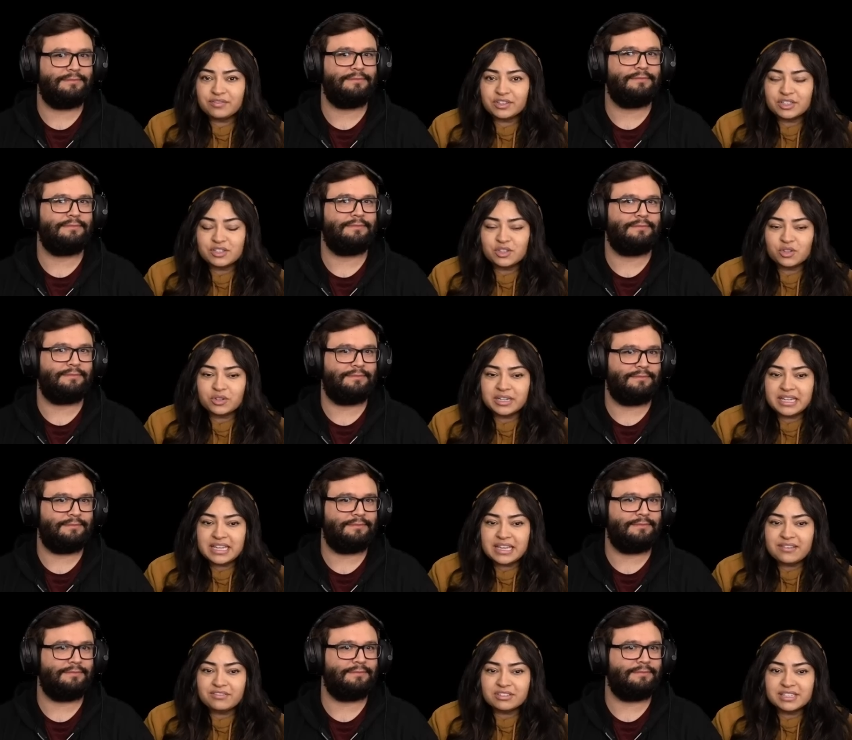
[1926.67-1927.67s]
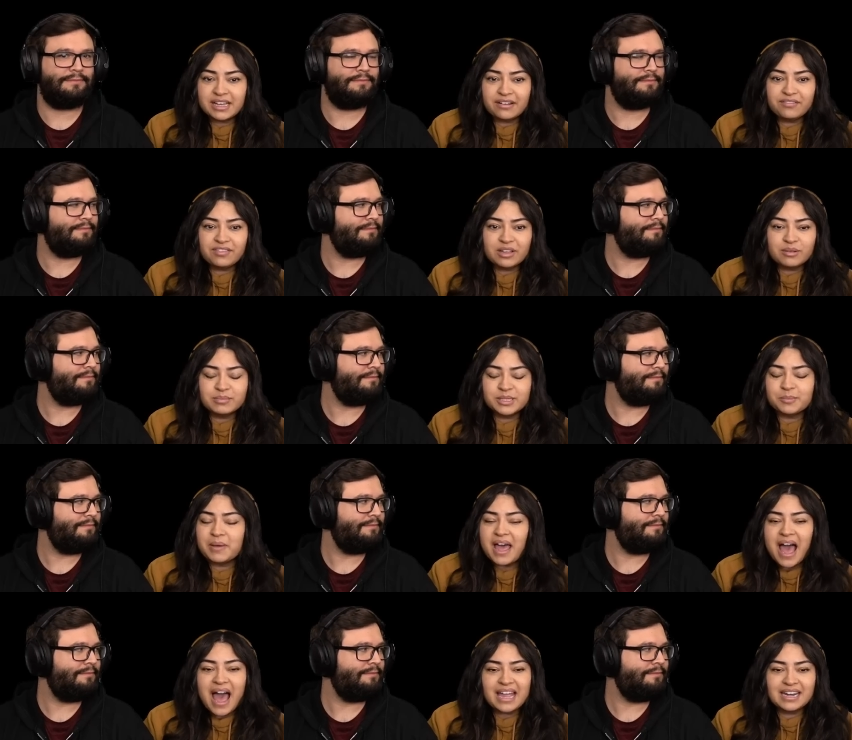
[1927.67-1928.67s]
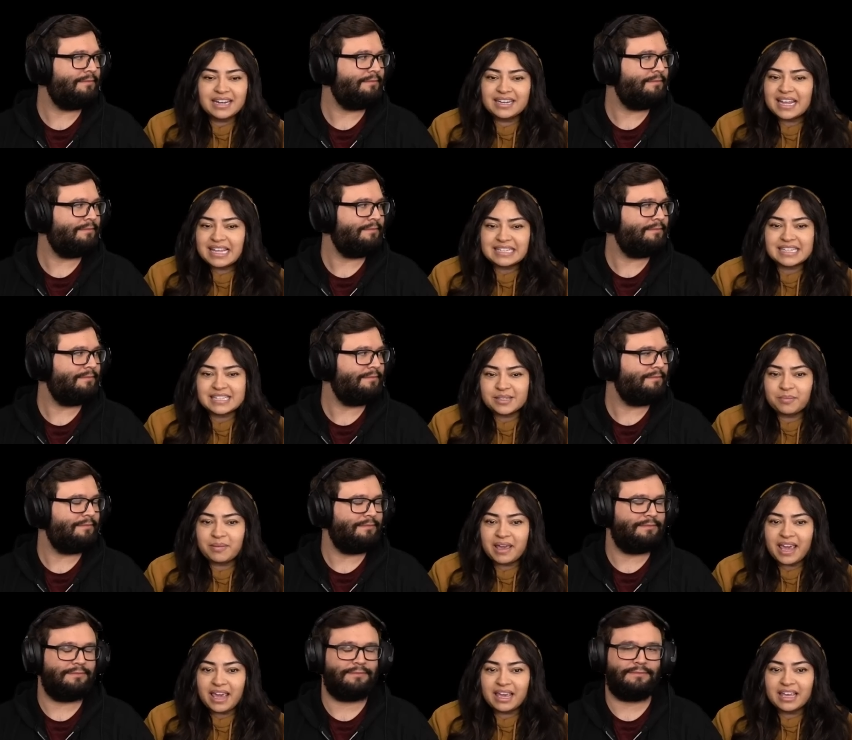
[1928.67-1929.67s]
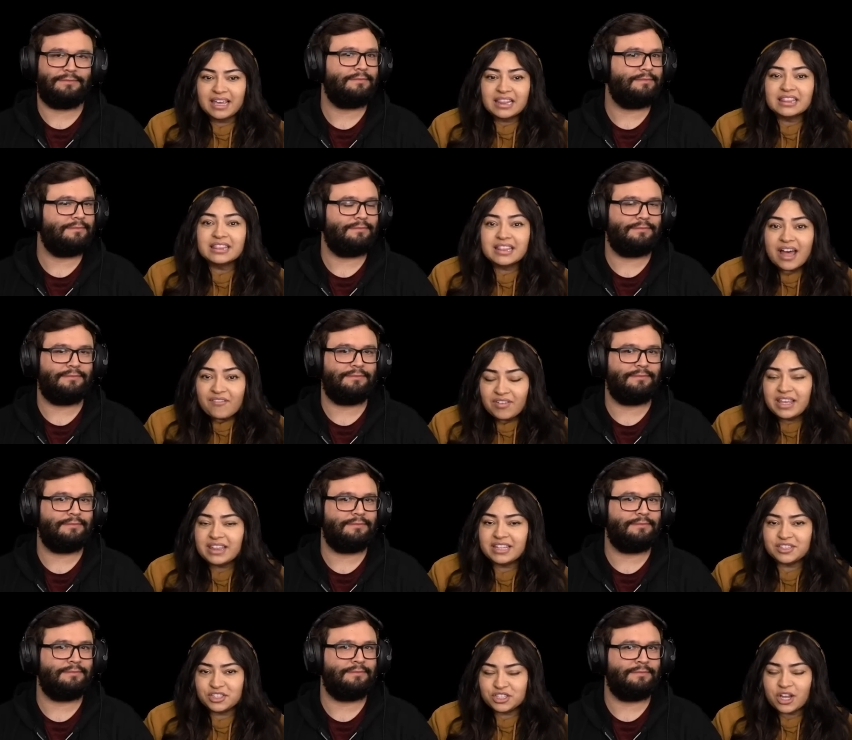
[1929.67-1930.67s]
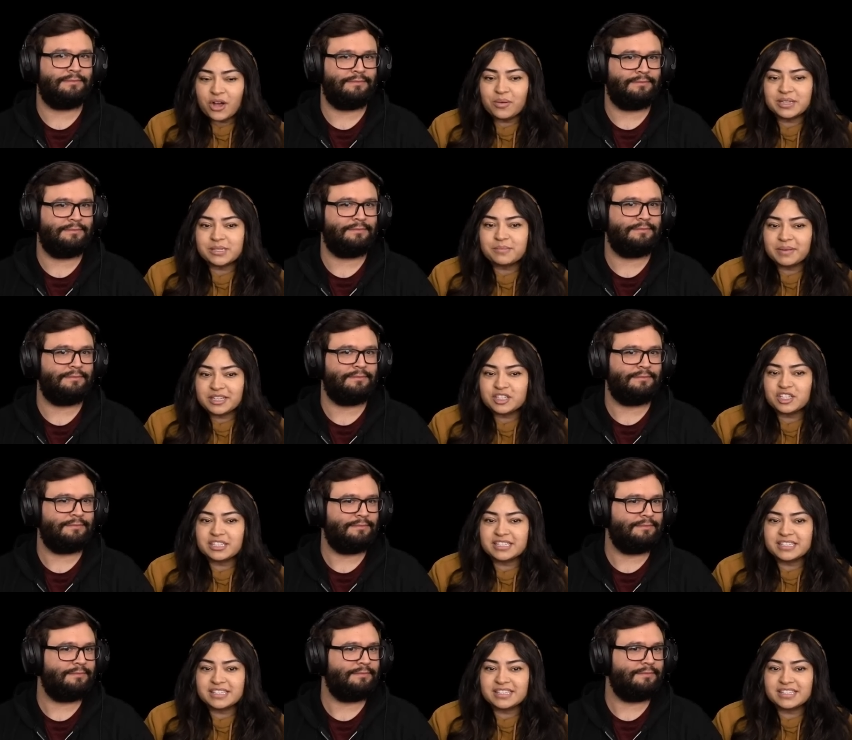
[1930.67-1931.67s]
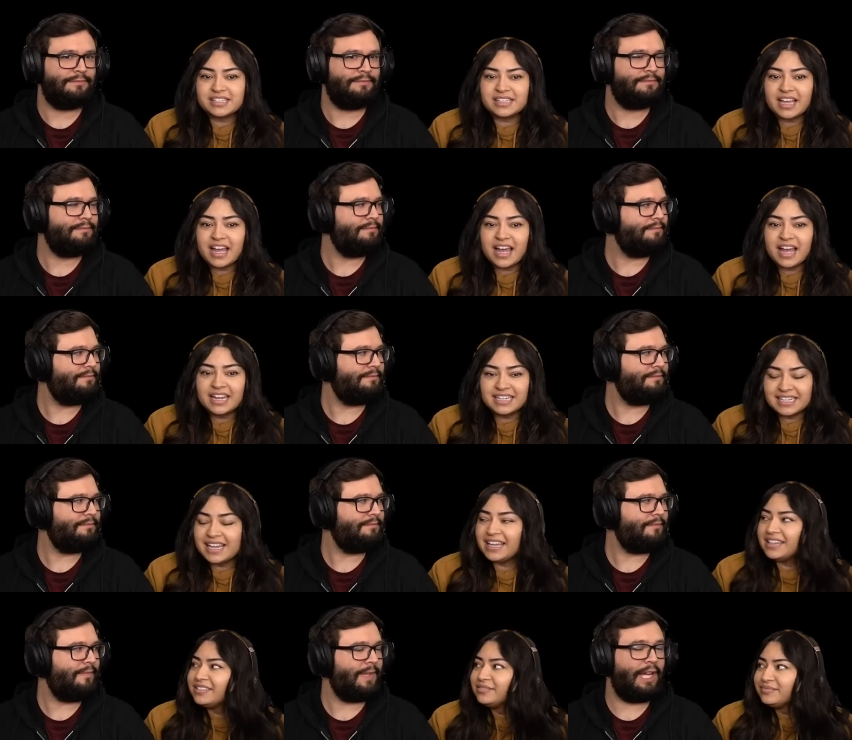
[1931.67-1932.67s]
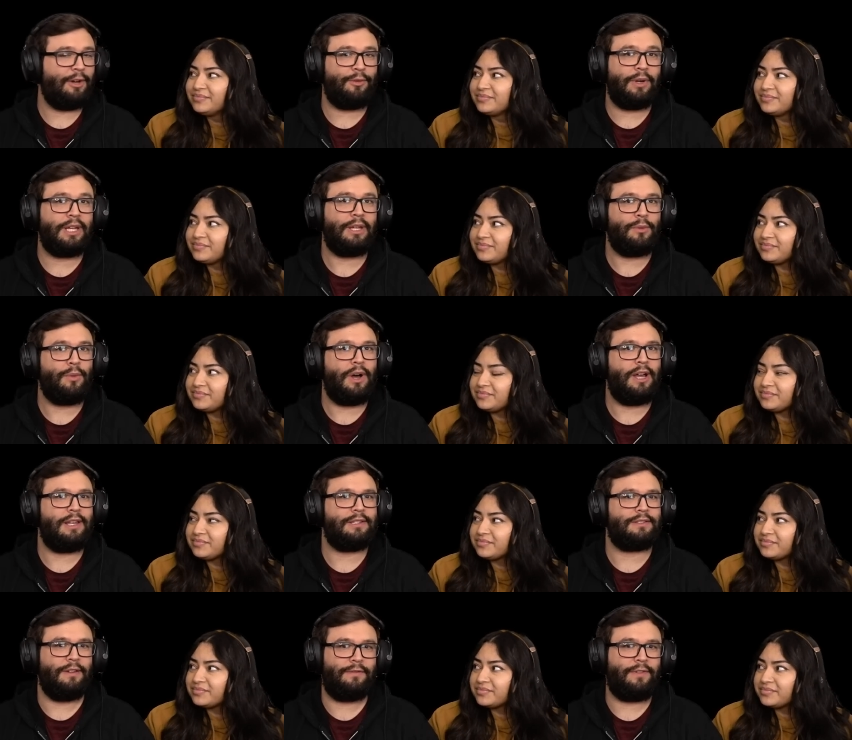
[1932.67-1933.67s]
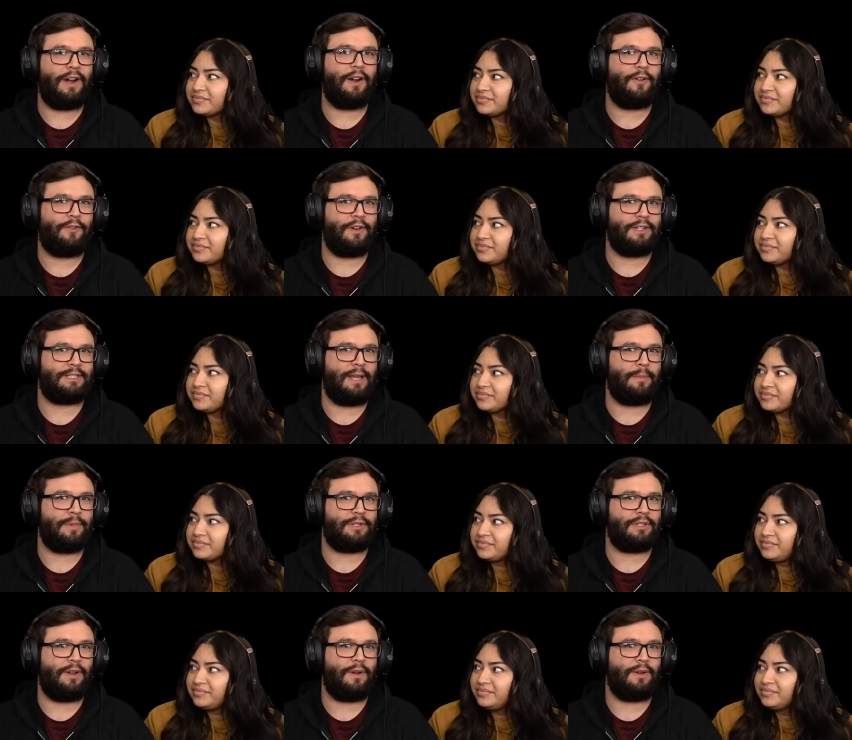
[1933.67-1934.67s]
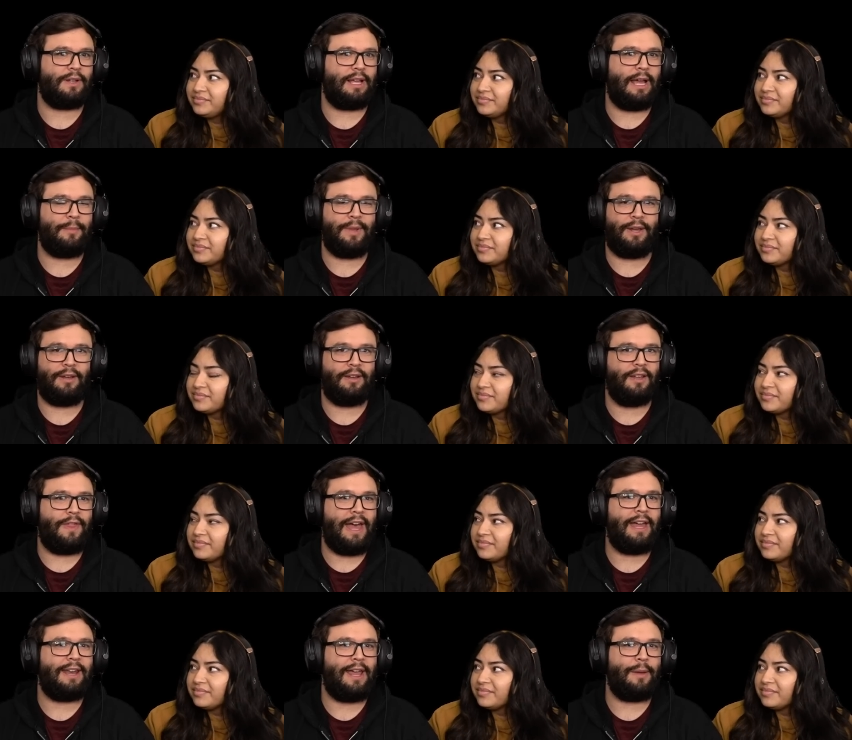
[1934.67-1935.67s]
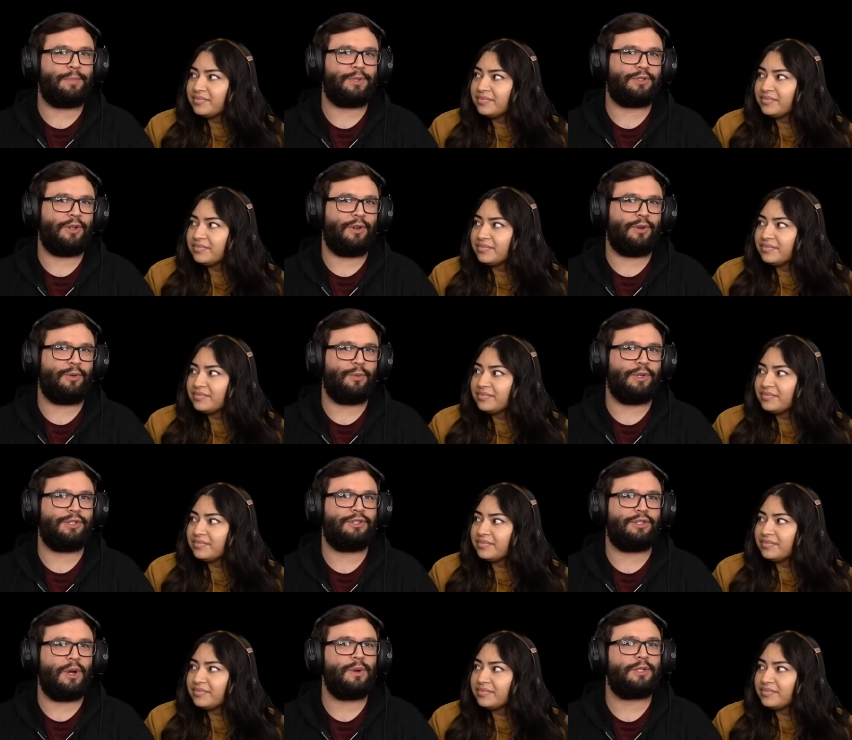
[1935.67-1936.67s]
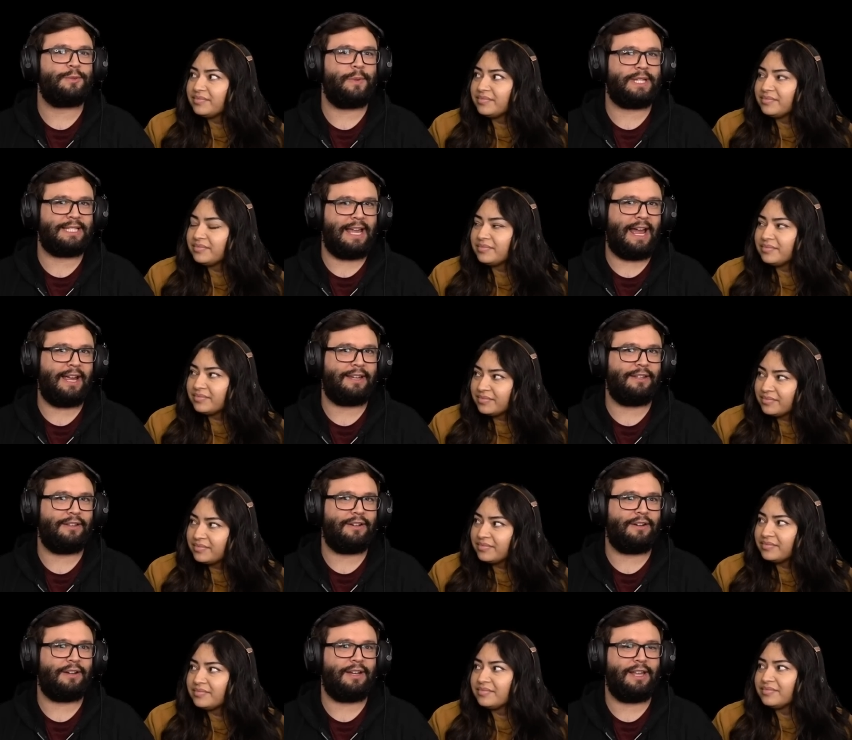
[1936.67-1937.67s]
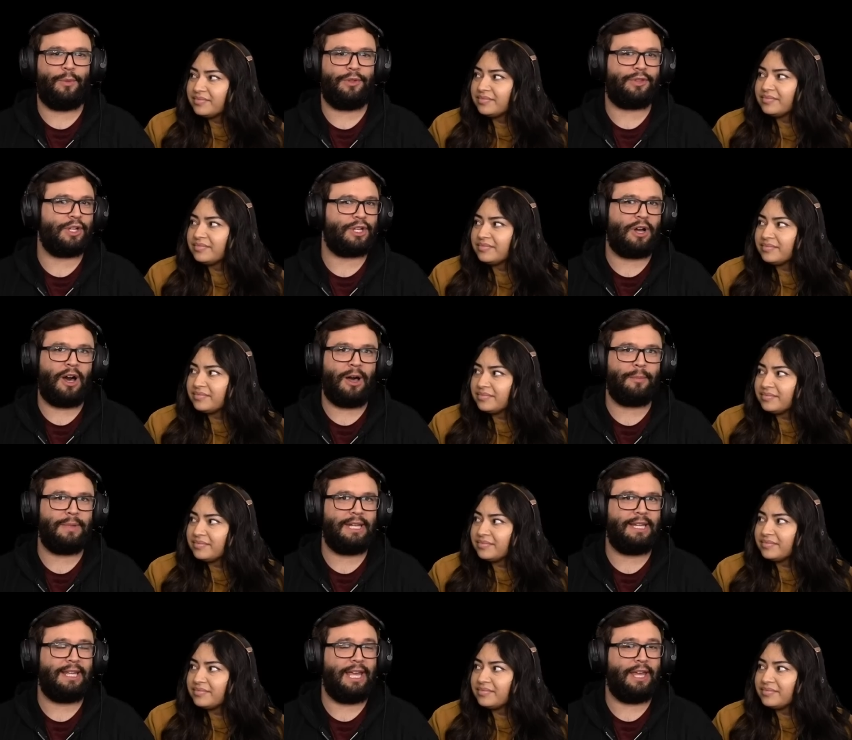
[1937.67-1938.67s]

Speaker 1: first three Evil Dead films, but I didn't anticipate loving this show as much as I did.
Speaker 2: It really was the very first episode. I mean, that episode was so spectacular with the comedy